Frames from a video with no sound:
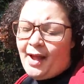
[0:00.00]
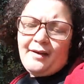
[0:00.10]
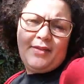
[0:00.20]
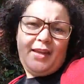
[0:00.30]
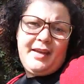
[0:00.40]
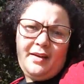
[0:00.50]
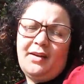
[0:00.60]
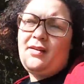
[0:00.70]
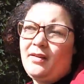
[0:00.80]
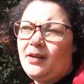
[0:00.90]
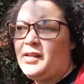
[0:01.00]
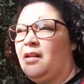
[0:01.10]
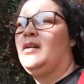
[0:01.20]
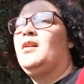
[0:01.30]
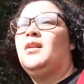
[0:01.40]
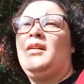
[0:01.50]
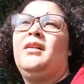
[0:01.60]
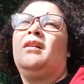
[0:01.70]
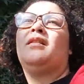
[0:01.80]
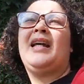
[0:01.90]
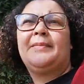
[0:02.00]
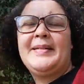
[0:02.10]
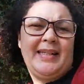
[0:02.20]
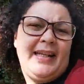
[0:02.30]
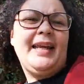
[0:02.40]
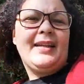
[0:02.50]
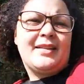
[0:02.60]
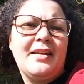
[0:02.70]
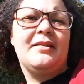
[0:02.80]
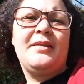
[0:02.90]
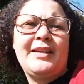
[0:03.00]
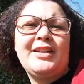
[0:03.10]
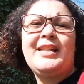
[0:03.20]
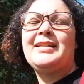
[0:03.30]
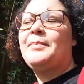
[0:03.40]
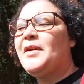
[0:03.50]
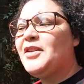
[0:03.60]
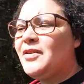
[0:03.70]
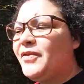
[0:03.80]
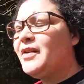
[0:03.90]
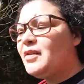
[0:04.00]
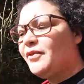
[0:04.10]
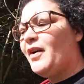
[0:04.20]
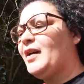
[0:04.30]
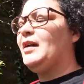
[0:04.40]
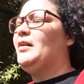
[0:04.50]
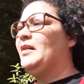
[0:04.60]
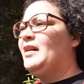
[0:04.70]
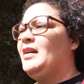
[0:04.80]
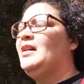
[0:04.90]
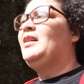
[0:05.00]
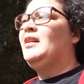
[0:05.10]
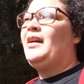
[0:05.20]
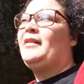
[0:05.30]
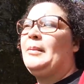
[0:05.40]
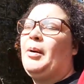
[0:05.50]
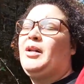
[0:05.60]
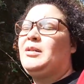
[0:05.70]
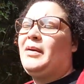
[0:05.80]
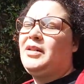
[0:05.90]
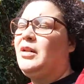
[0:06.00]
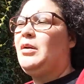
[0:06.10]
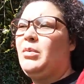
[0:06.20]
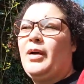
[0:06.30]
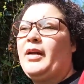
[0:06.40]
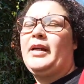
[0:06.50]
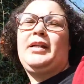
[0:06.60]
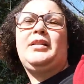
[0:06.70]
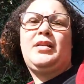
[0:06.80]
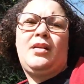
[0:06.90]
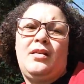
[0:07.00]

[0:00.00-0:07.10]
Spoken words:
And then that's basically it. I just said something just feels funny at the bottom. I don't know what it is.